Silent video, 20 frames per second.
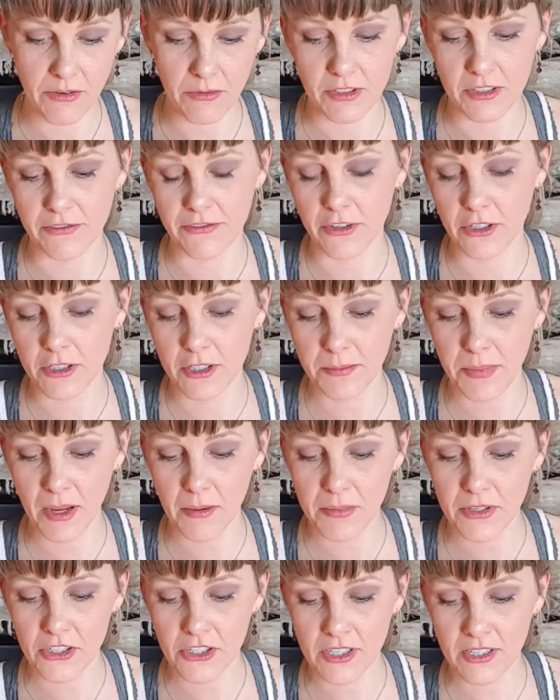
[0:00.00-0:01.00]
It was first
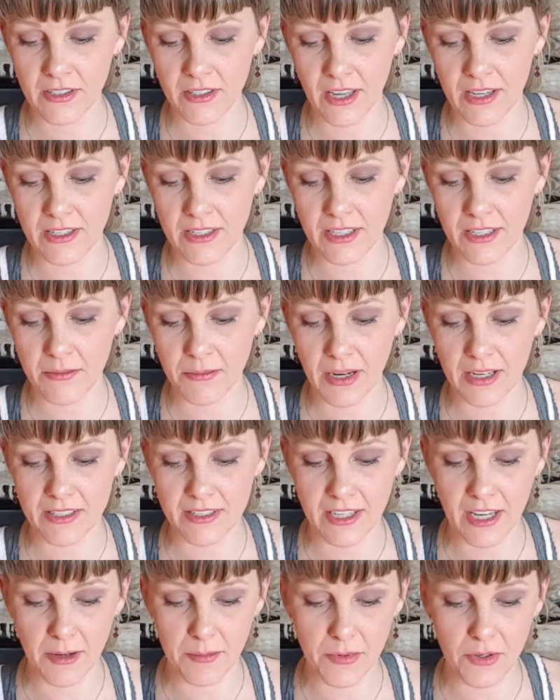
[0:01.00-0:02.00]
published in London by
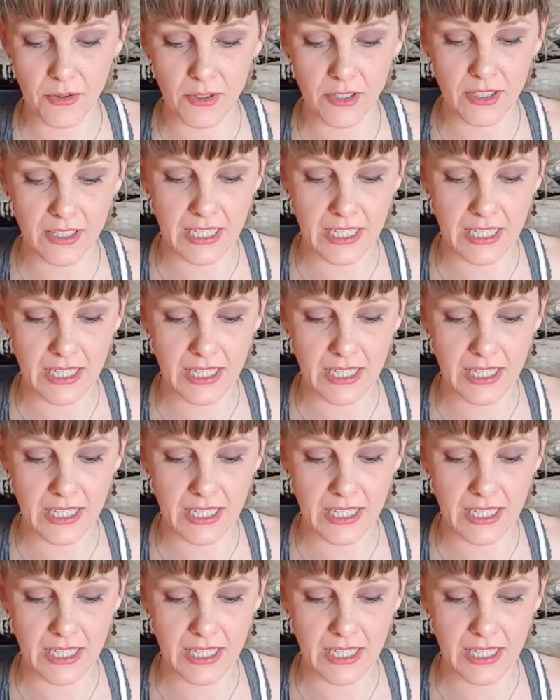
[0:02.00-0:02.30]
Samuel